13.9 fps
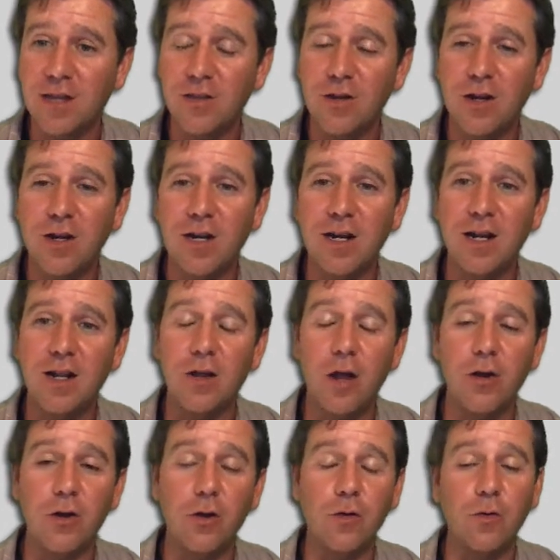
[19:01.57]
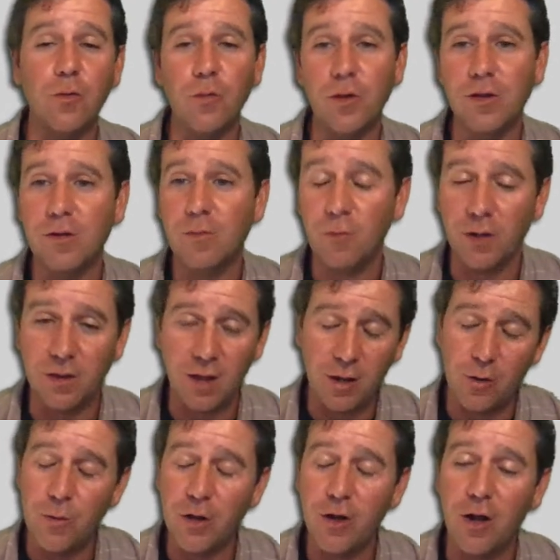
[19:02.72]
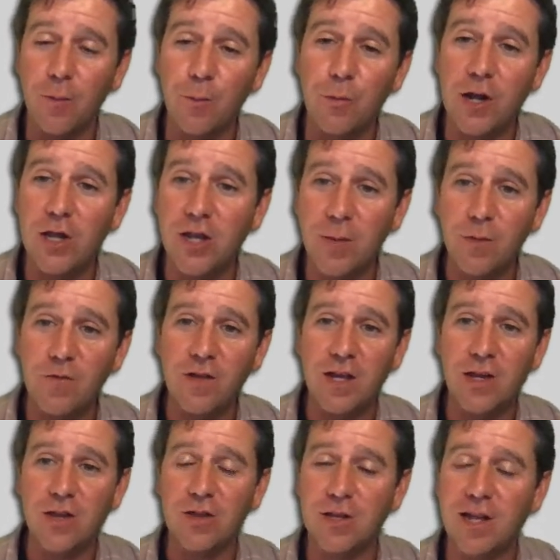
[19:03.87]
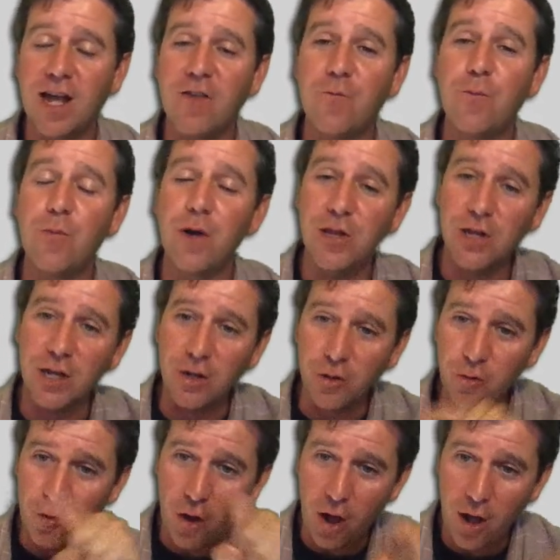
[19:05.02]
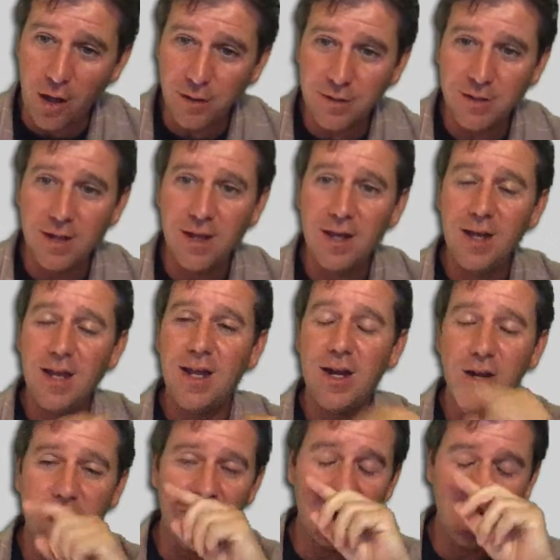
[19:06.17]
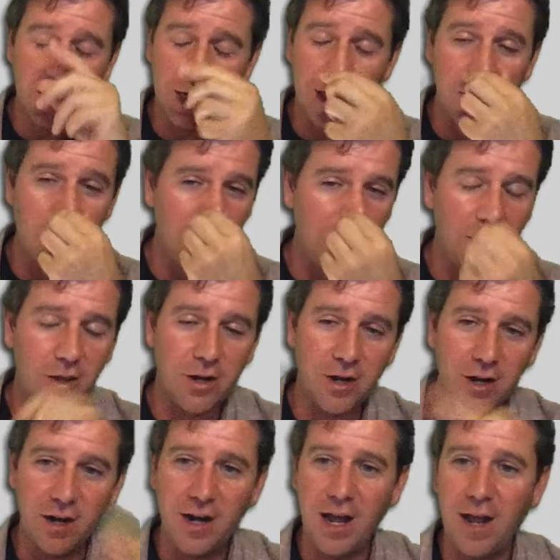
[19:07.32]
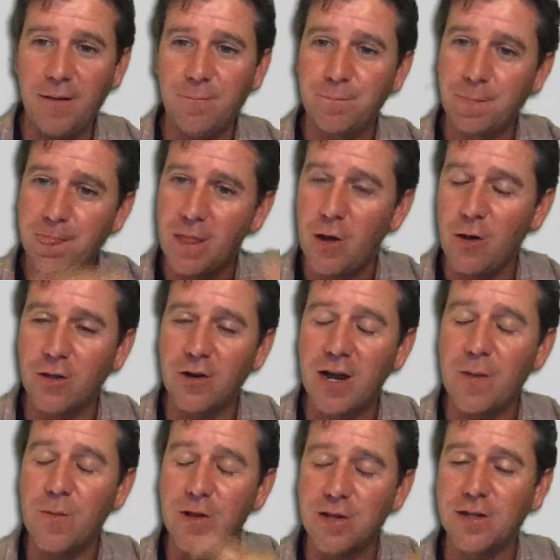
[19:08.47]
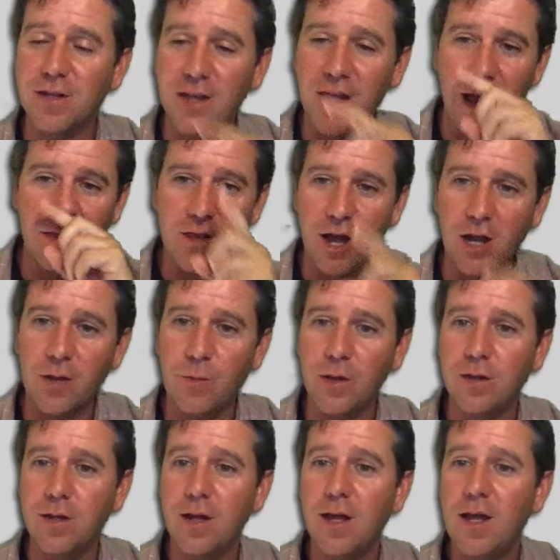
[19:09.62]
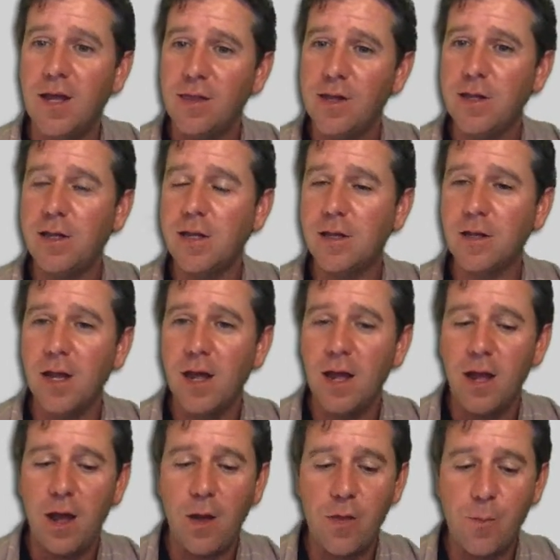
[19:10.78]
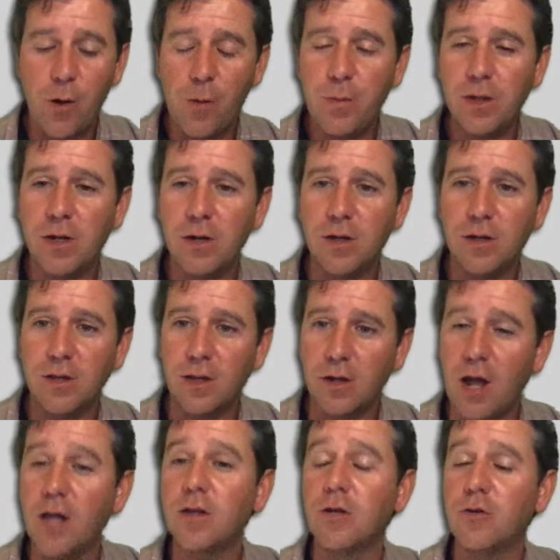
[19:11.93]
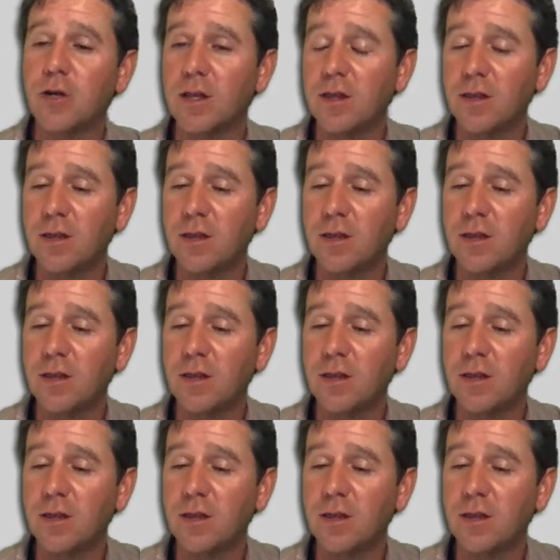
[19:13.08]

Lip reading: there. It'll undergo what Illumina call bridge amplification, this kind of bridging across here that you see in all their images and documents. This is the purpose here is to concentrate